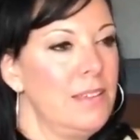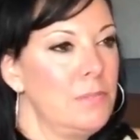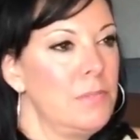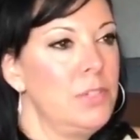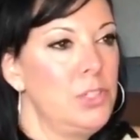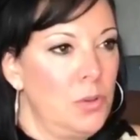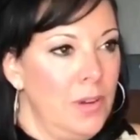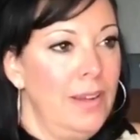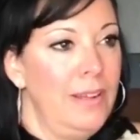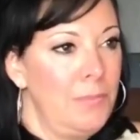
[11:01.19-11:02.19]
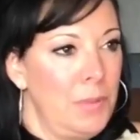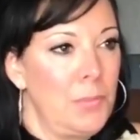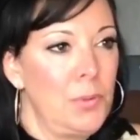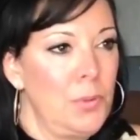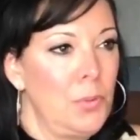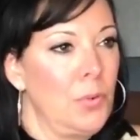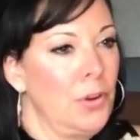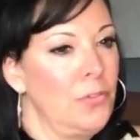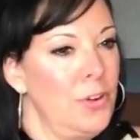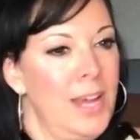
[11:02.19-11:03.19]
I think the majority of people who
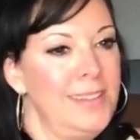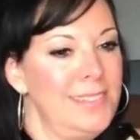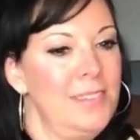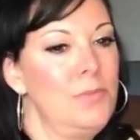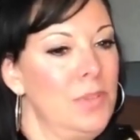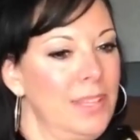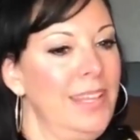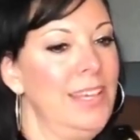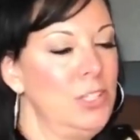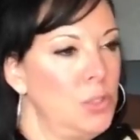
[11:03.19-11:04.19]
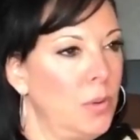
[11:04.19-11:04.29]
work for NASA really